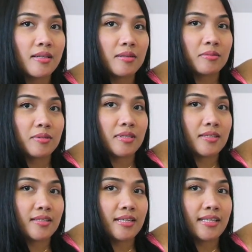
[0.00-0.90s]

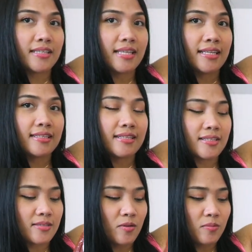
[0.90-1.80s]
Look at that.
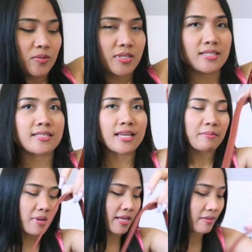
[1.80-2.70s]
It's almost, it's
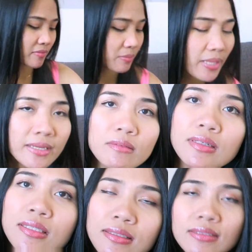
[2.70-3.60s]
same like the black
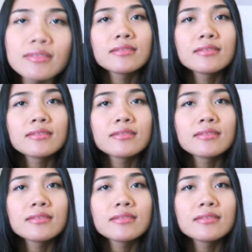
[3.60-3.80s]
one,